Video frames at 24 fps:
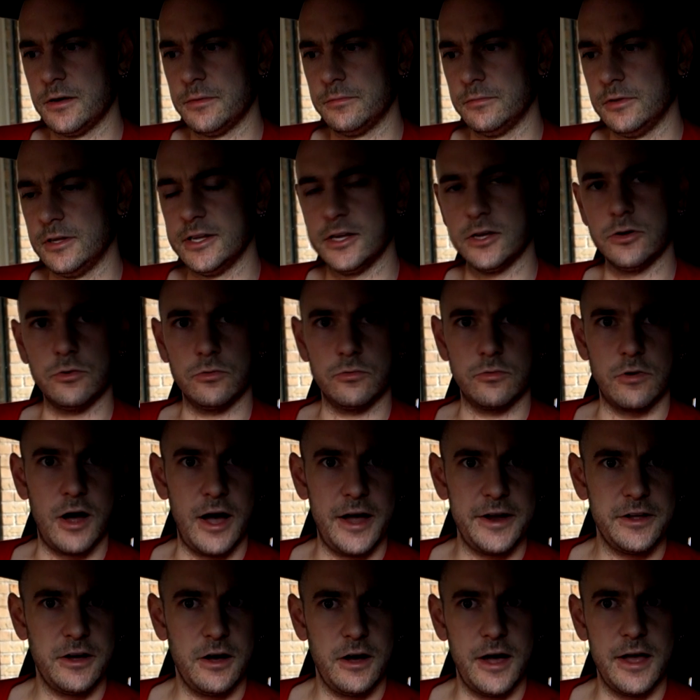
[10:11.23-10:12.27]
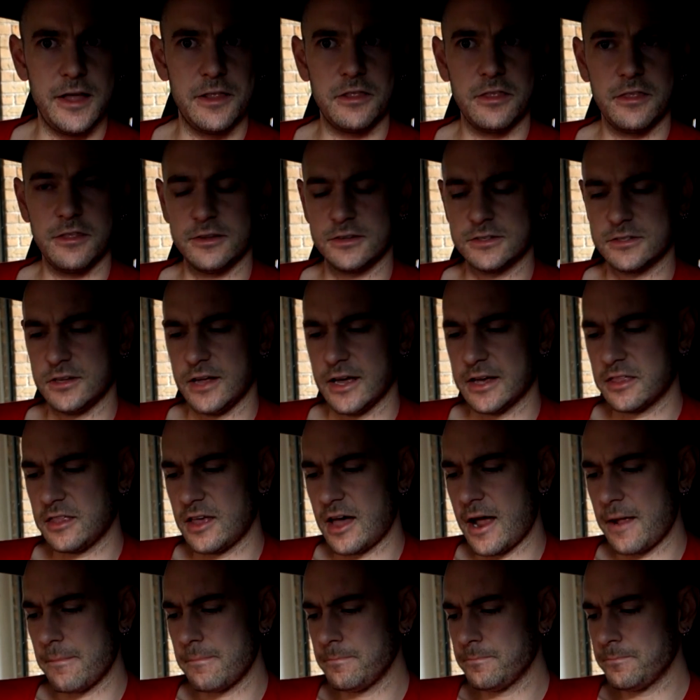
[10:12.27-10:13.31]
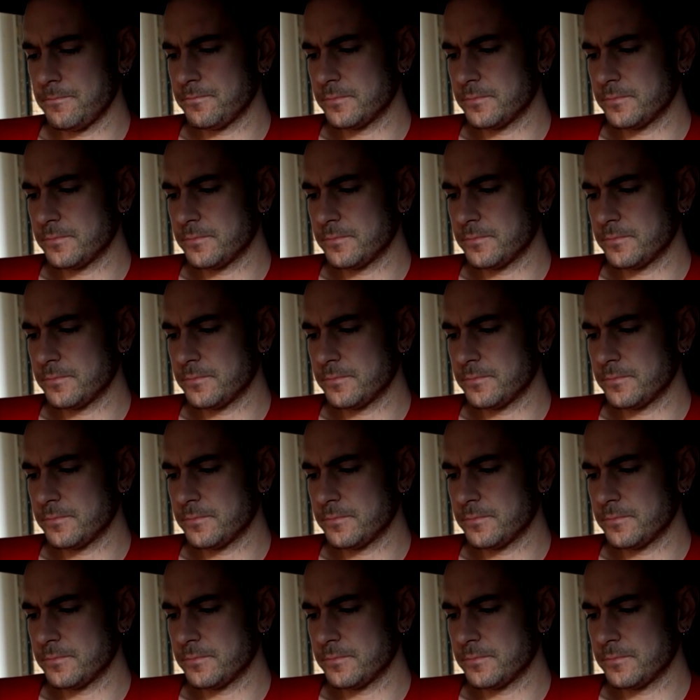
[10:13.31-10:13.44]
legal ride height, things like that.